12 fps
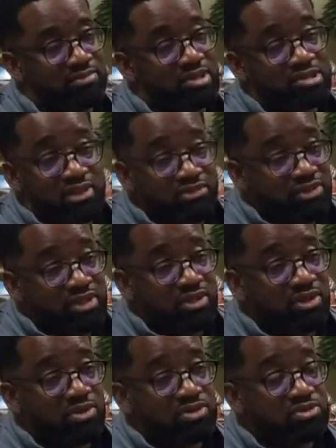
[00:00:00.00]
because I feel
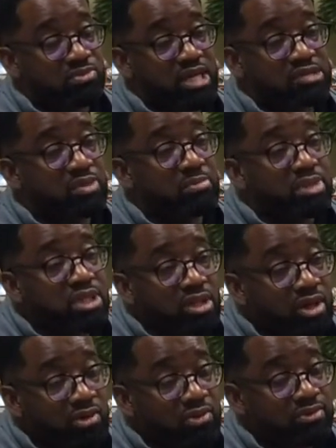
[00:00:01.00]
alone, so might as well be
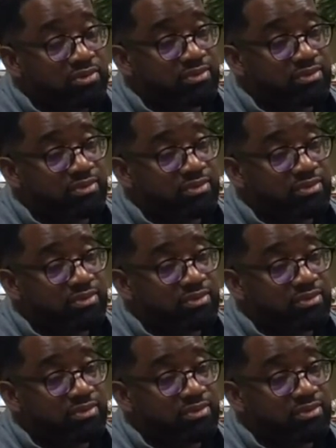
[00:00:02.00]
alone.